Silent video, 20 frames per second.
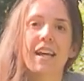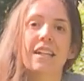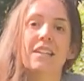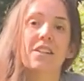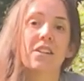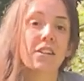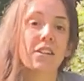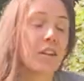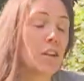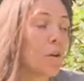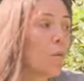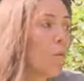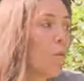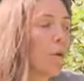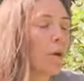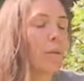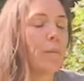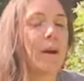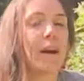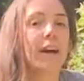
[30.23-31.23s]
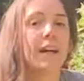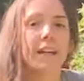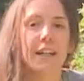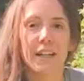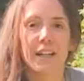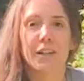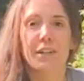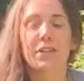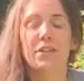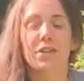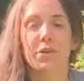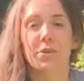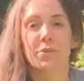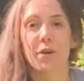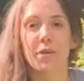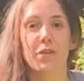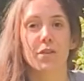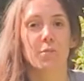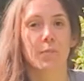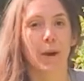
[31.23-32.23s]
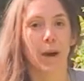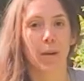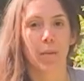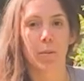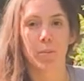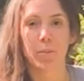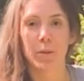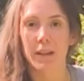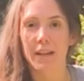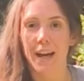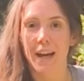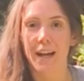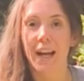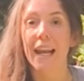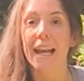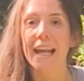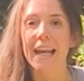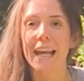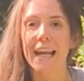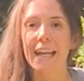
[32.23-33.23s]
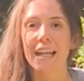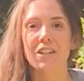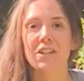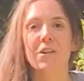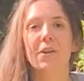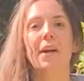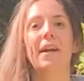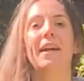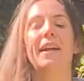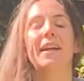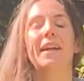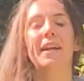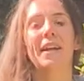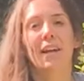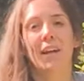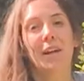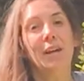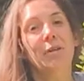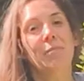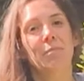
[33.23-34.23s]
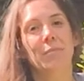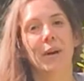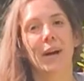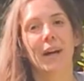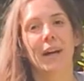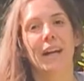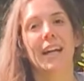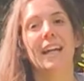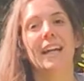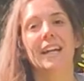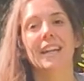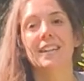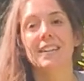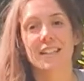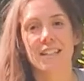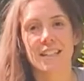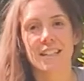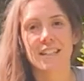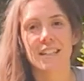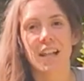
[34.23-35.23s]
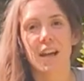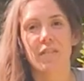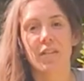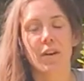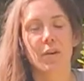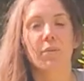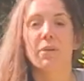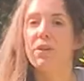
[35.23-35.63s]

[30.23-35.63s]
It's a little warm out here, so River's probably not going to get into it, but he does love it.